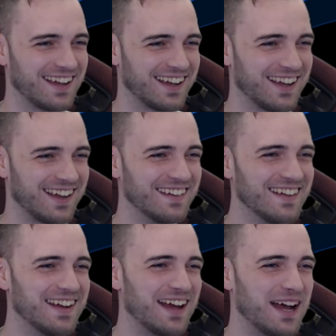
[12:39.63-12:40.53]
uh,
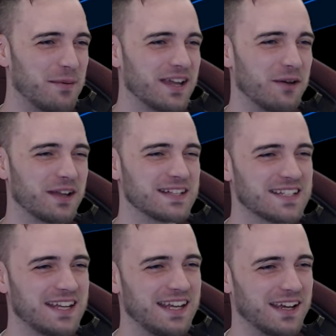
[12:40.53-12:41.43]
but yeah, we can
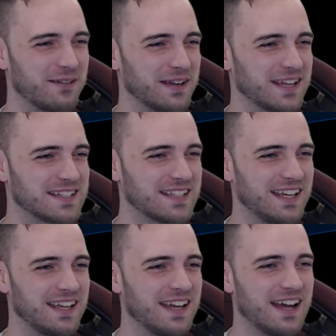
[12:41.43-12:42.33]
see here. We can
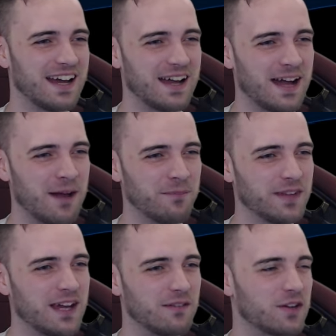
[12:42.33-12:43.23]
see,
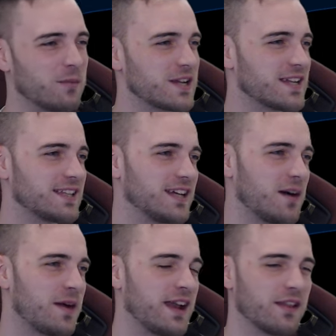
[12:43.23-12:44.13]
um, yeah, volume weighted
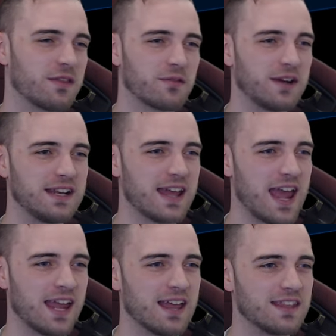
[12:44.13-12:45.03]
ATR band, three
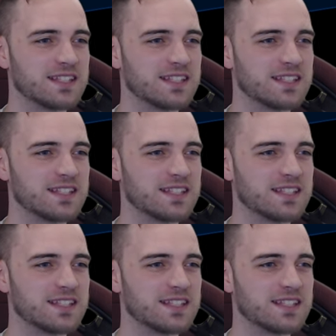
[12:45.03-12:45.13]
day.